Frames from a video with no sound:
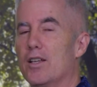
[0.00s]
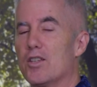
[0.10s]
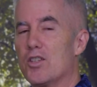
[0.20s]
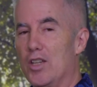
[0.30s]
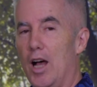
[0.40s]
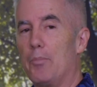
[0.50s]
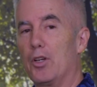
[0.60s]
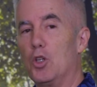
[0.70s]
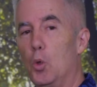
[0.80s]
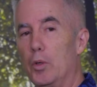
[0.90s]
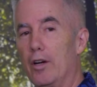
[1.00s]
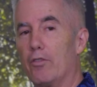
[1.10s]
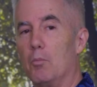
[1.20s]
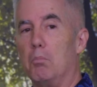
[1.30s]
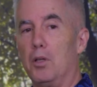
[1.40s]
stop the cold air
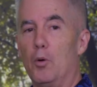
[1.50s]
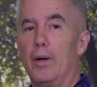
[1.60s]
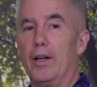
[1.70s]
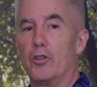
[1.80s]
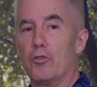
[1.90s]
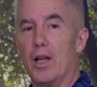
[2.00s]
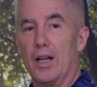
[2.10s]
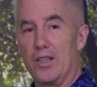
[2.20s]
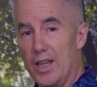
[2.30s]
from blowing on your neck.